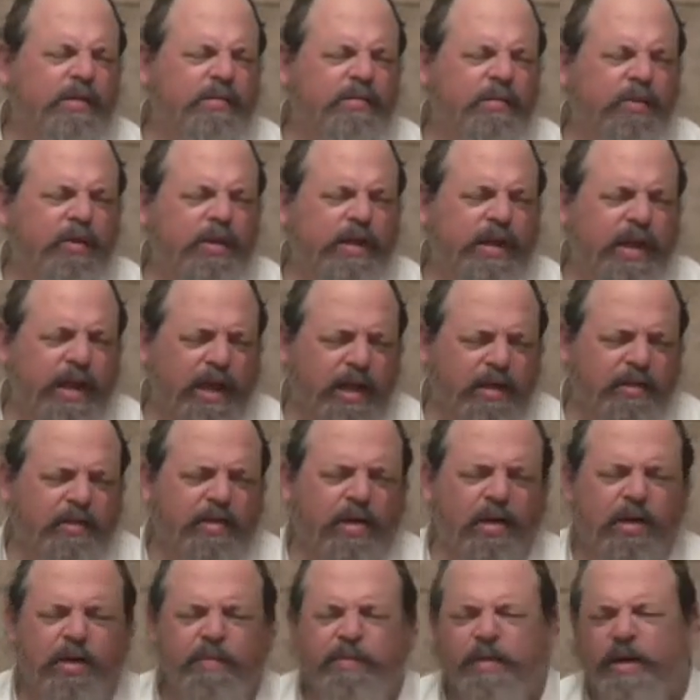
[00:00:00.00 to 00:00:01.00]
We can
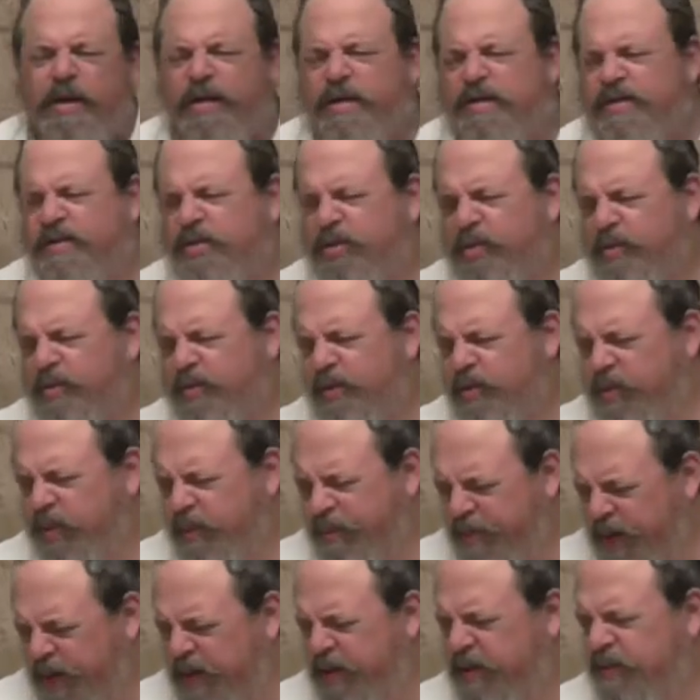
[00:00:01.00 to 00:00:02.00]
talk about Isur and
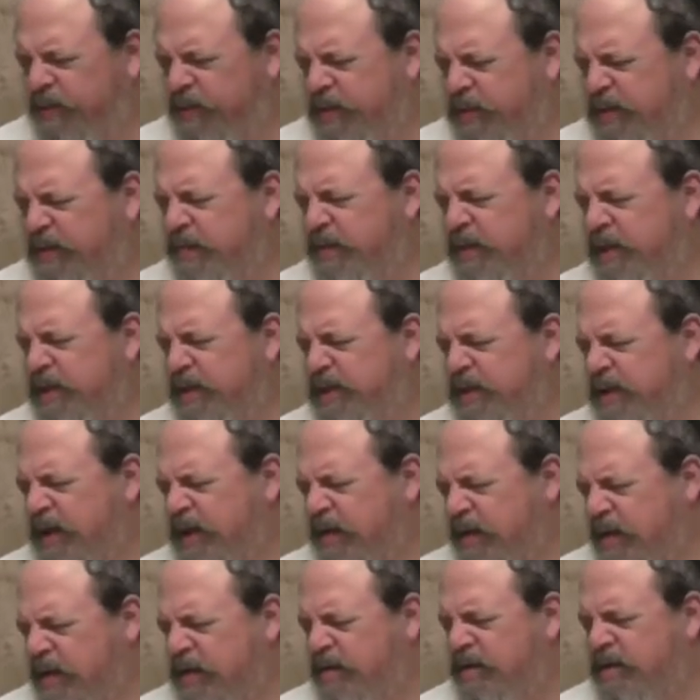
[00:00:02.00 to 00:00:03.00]
Durabanan. We can say,
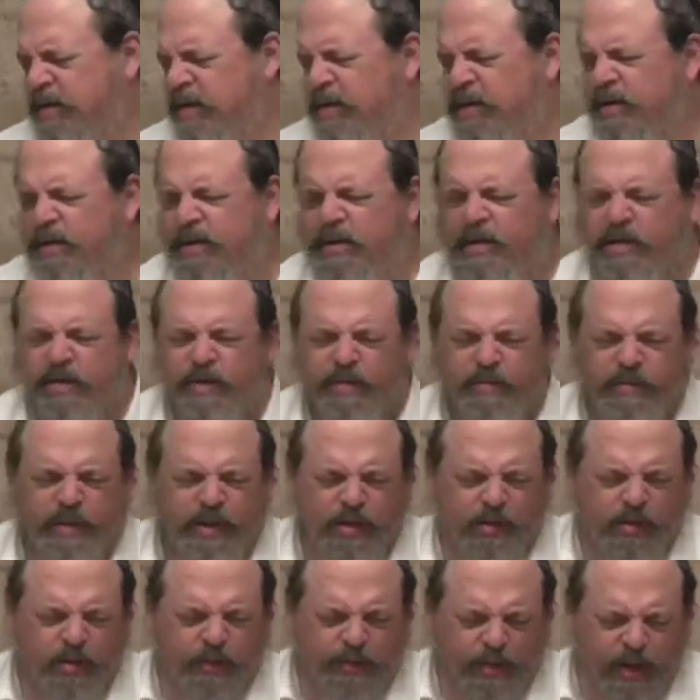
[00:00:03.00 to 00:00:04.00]
look,
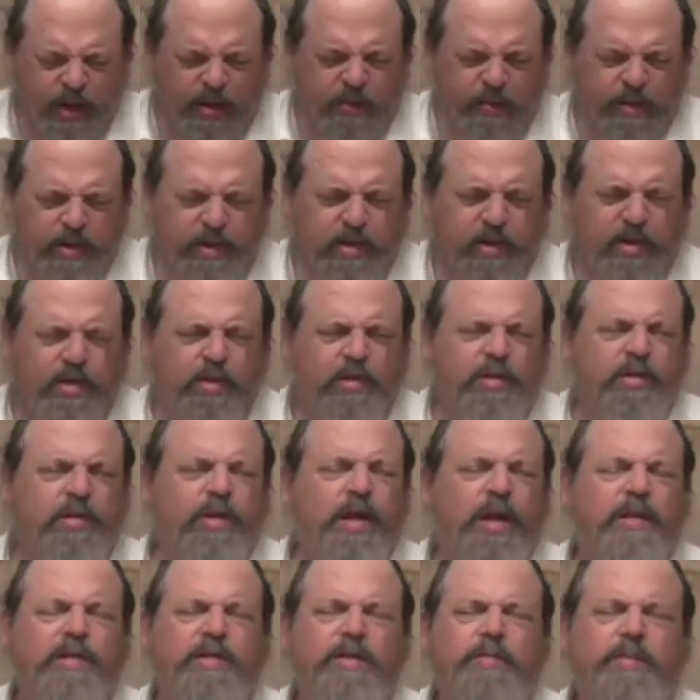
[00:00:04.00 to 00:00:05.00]
Midrabanan we told you
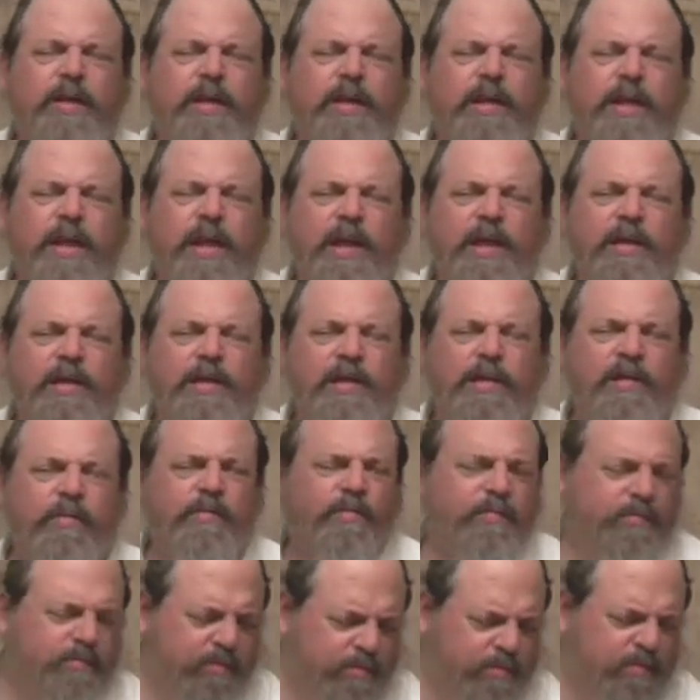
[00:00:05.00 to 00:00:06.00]
not to make
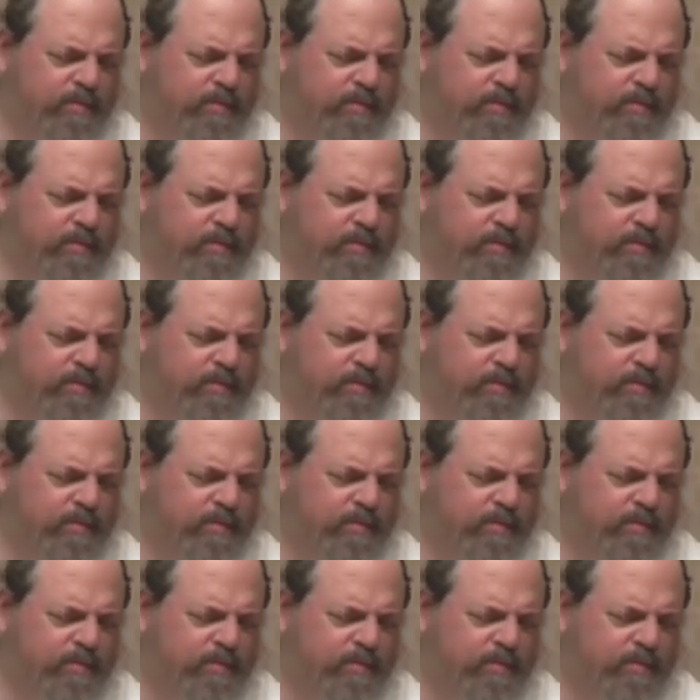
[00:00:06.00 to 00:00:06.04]
kalim,